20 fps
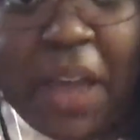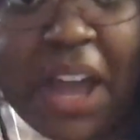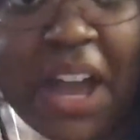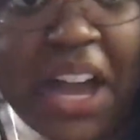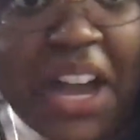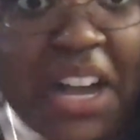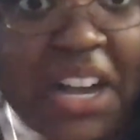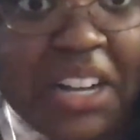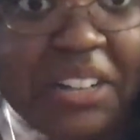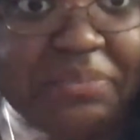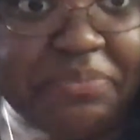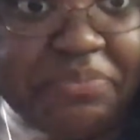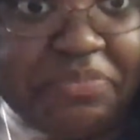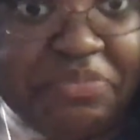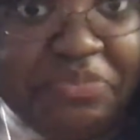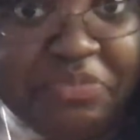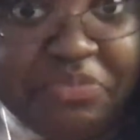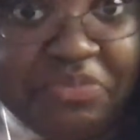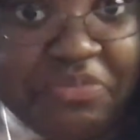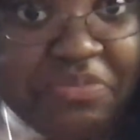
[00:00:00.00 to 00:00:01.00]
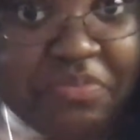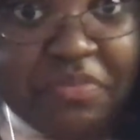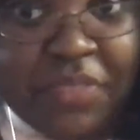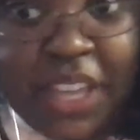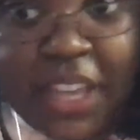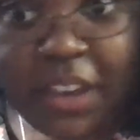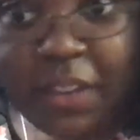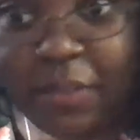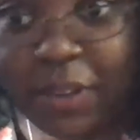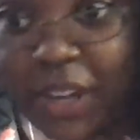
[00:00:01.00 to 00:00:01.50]
um,
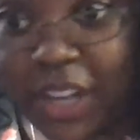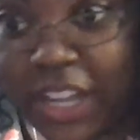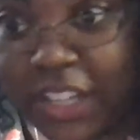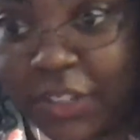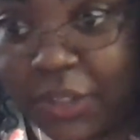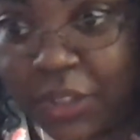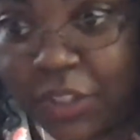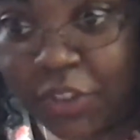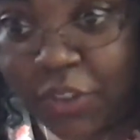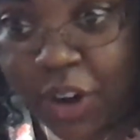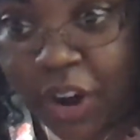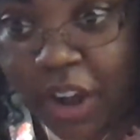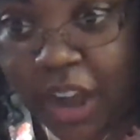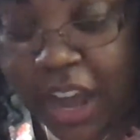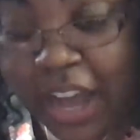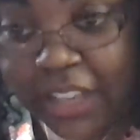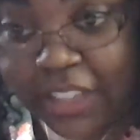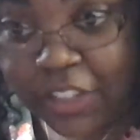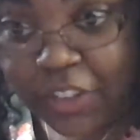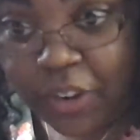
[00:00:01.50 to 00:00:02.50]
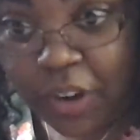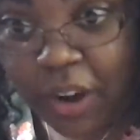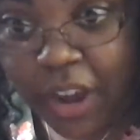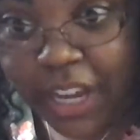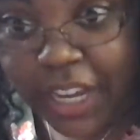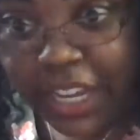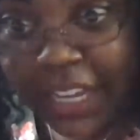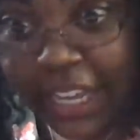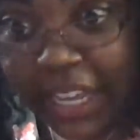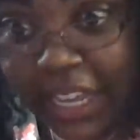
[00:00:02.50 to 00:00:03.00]
we're going to do the draw, uh, the
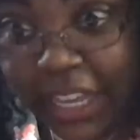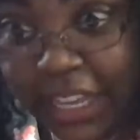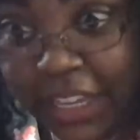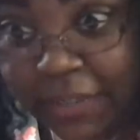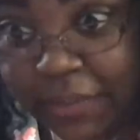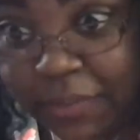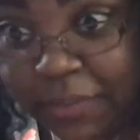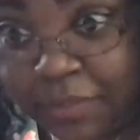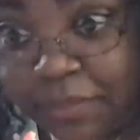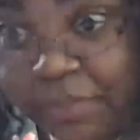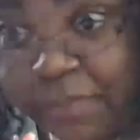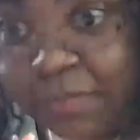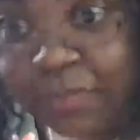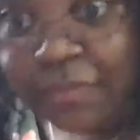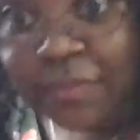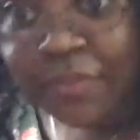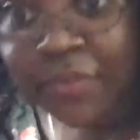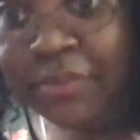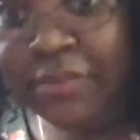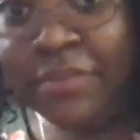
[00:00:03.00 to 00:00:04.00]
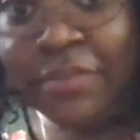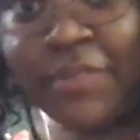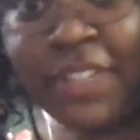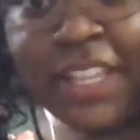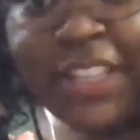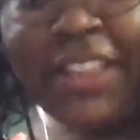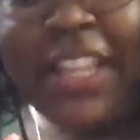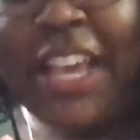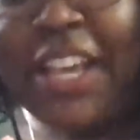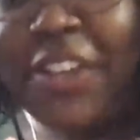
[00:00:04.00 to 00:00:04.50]
drawing again.
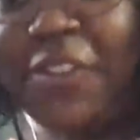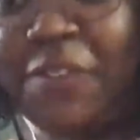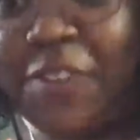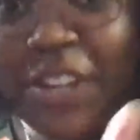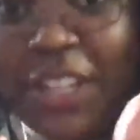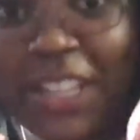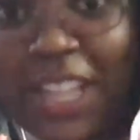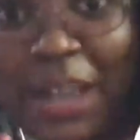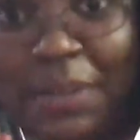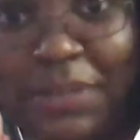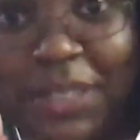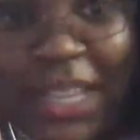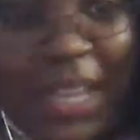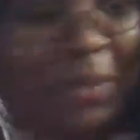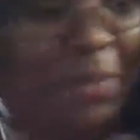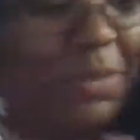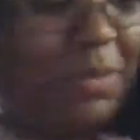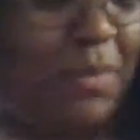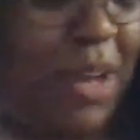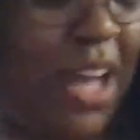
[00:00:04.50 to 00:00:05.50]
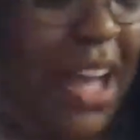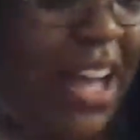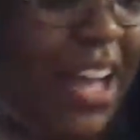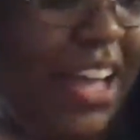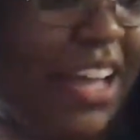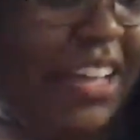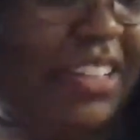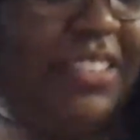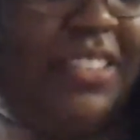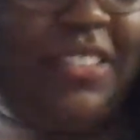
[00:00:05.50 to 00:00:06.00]
Thank you for the thumbs up,
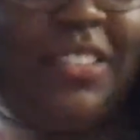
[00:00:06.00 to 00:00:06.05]
uh,